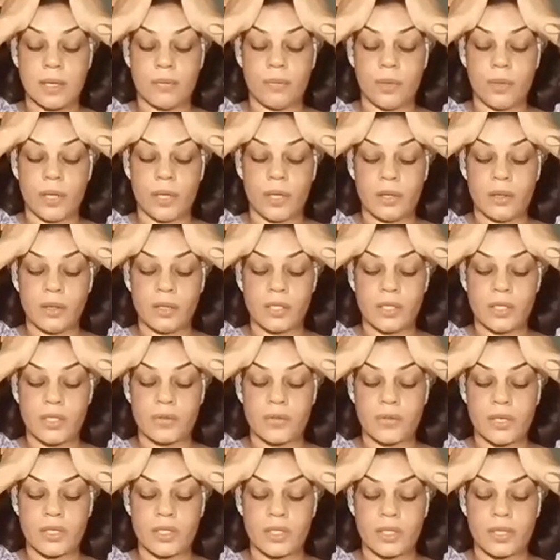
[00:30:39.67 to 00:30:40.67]
We cannot
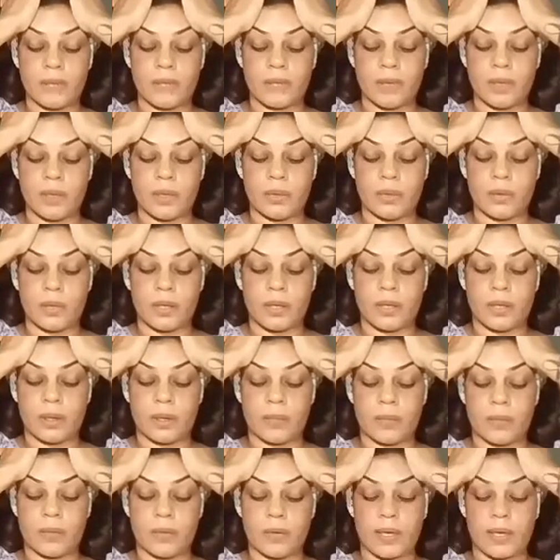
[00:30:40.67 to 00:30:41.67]
stretch our lower and
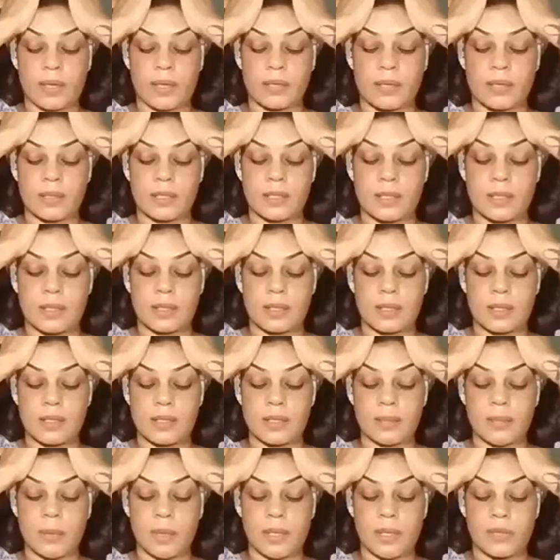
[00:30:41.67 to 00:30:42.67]
upper eyelids, and that is
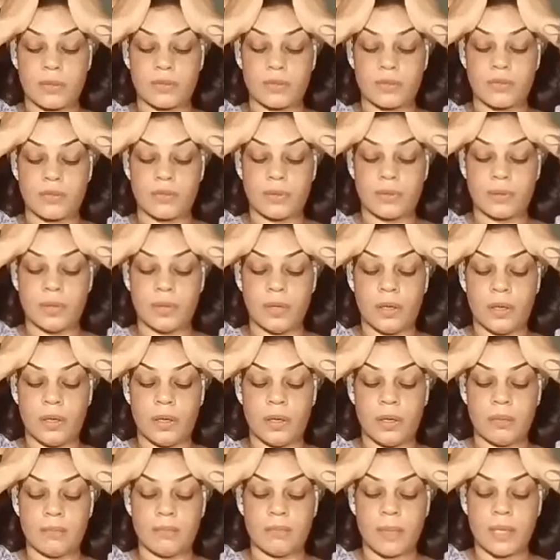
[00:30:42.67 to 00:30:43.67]
a part of the
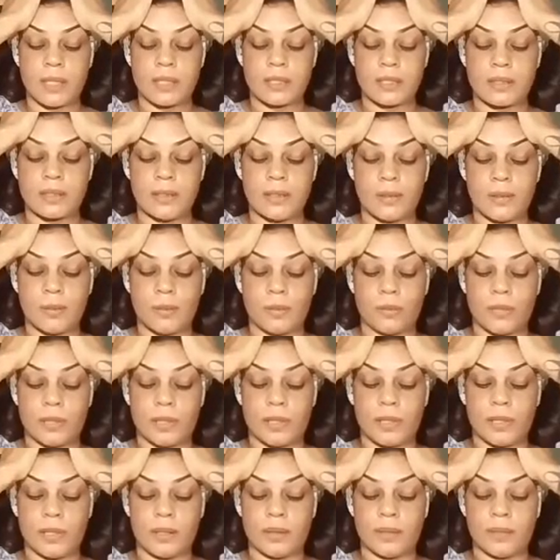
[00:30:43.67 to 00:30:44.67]
muscle
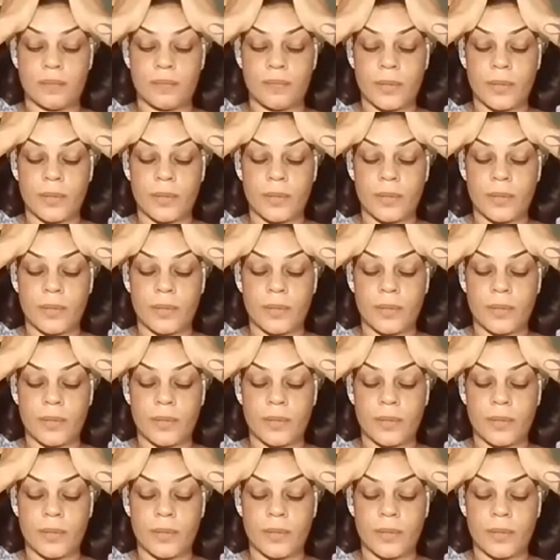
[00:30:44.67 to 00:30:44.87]
only.